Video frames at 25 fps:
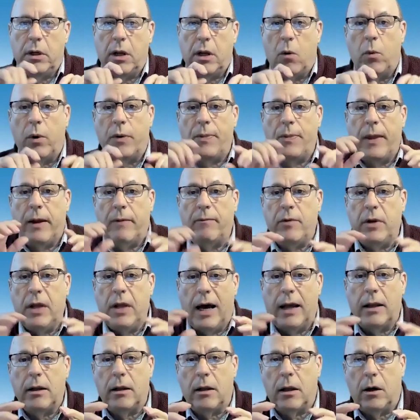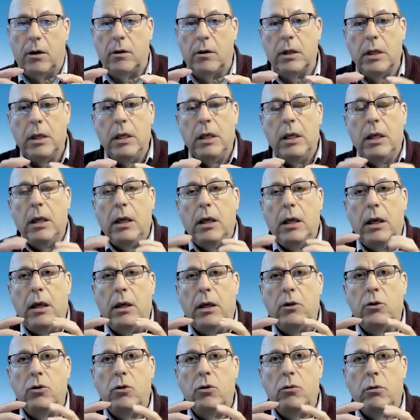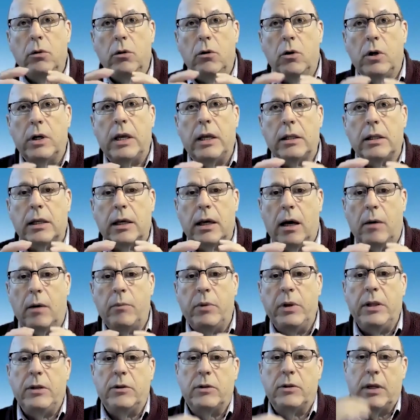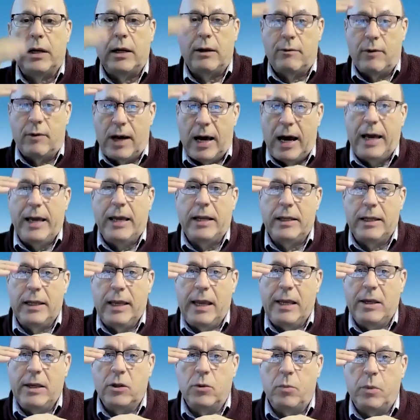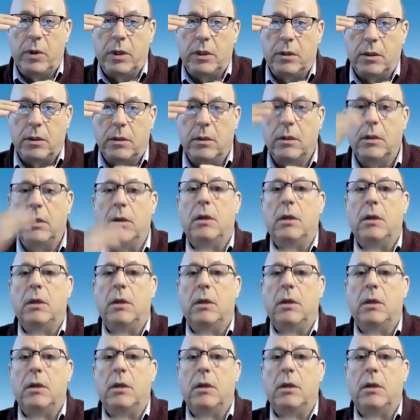Now, what they've done, though, is you look at companies that have high engagement